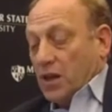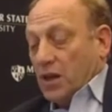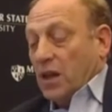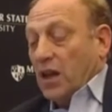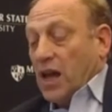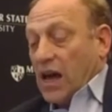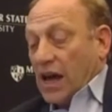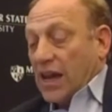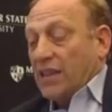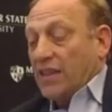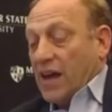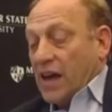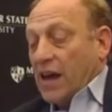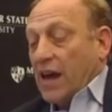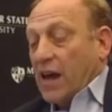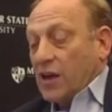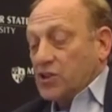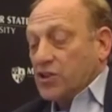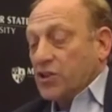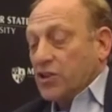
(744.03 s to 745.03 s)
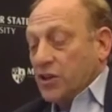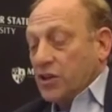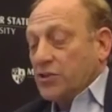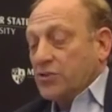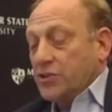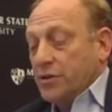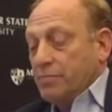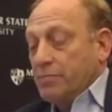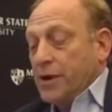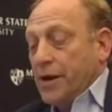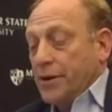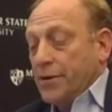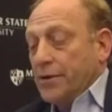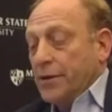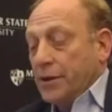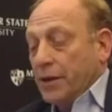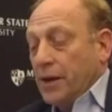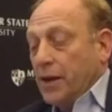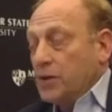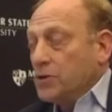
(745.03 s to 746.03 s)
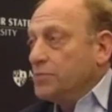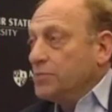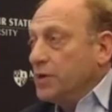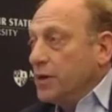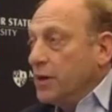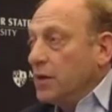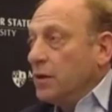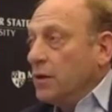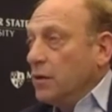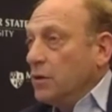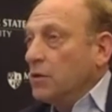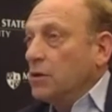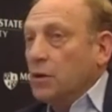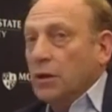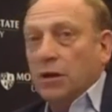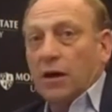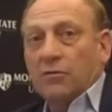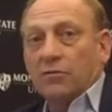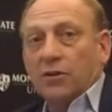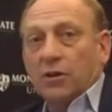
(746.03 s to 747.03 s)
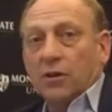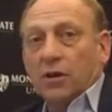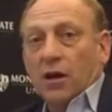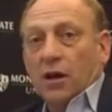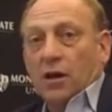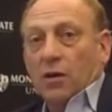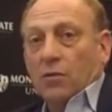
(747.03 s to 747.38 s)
a lot of that actually is the better engagement at a local level